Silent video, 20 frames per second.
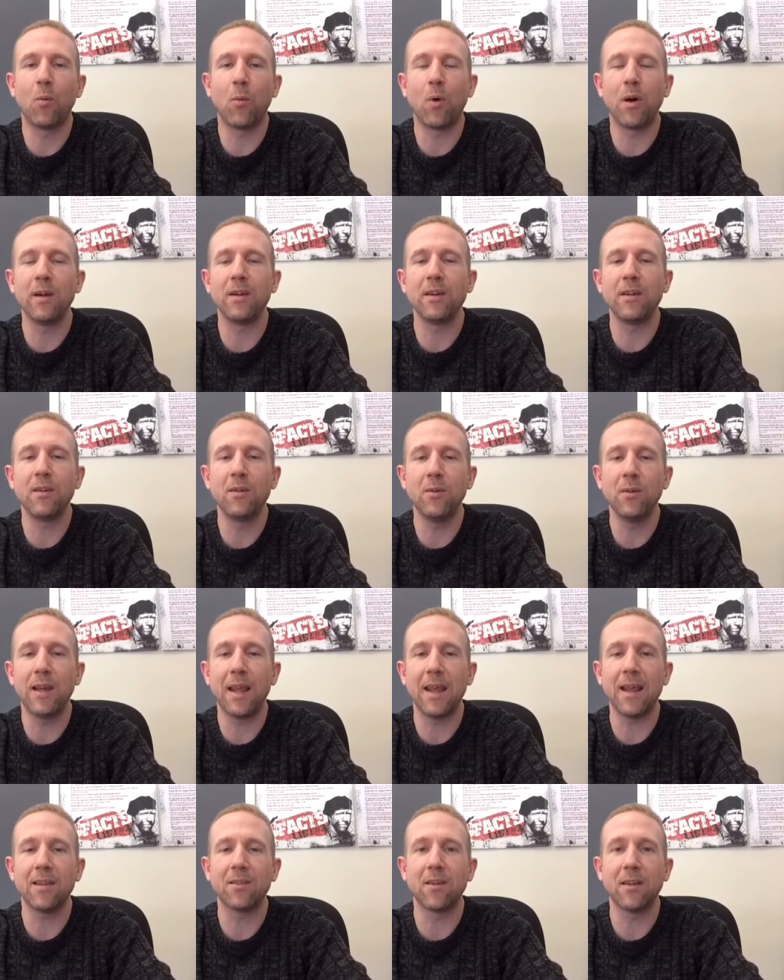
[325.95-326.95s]
1 to 2
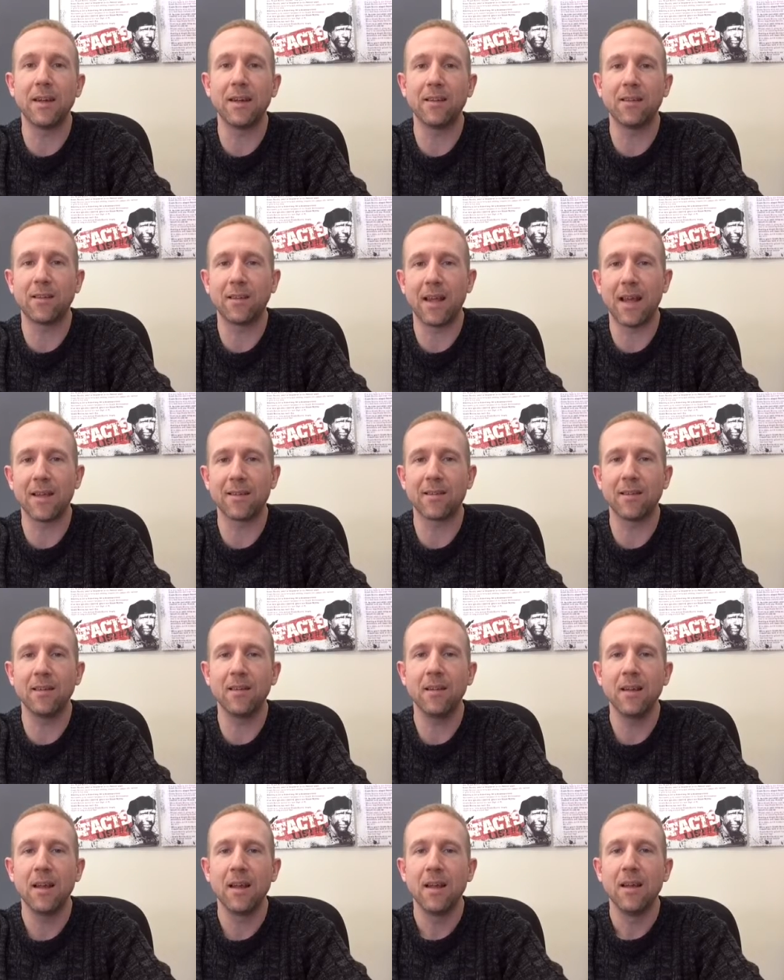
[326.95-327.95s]
days on each
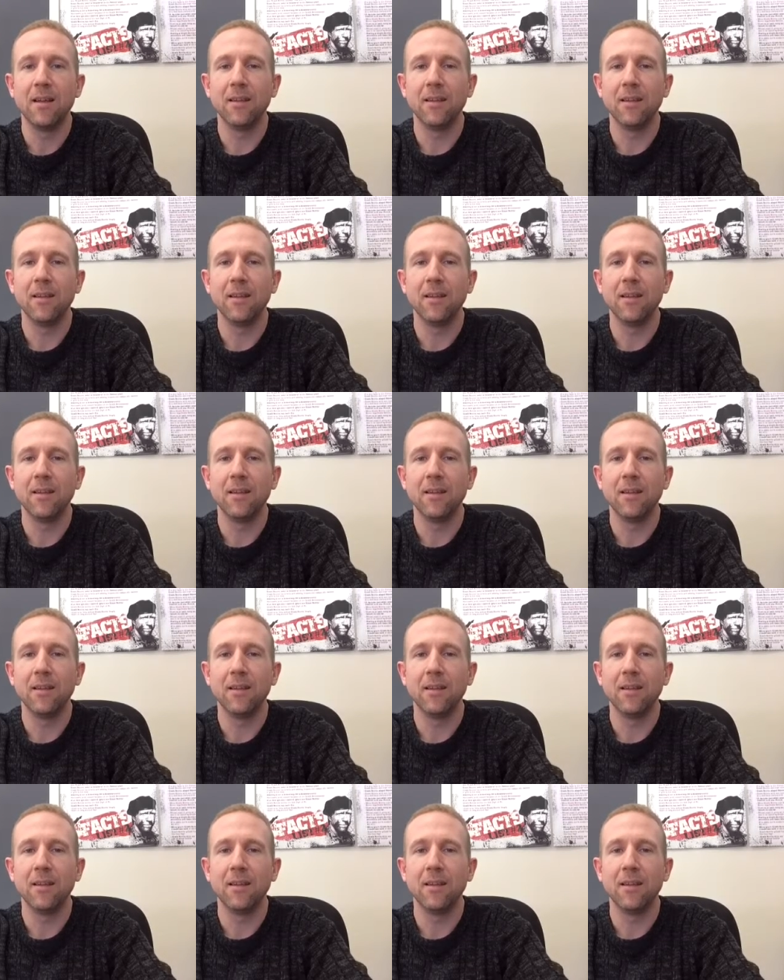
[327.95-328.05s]
lesson.